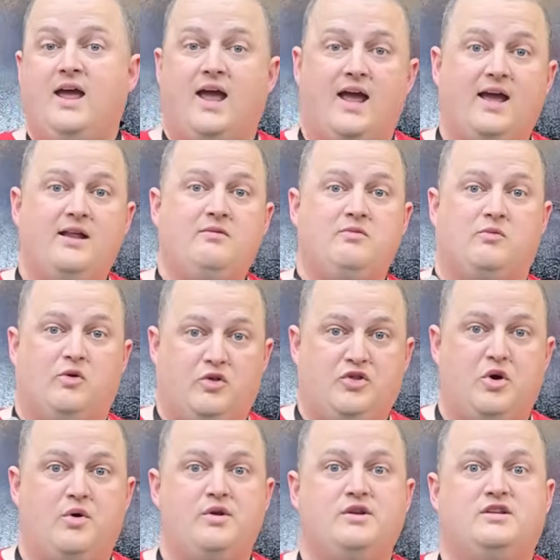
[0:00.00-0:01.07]
and we'll
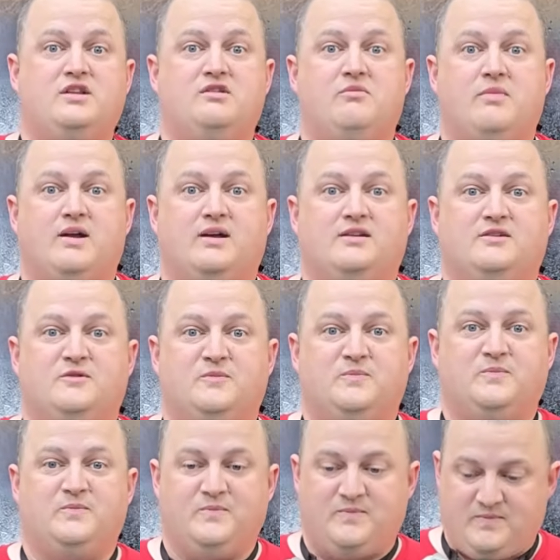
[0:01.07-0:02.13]
throw it into the mix.
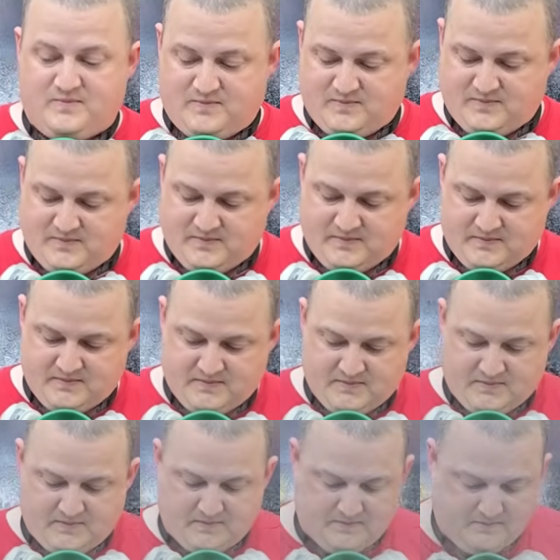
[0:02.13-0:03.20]

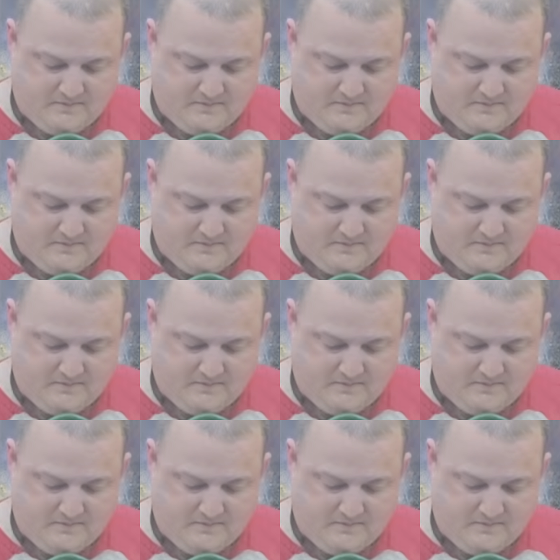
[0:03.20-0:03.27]
All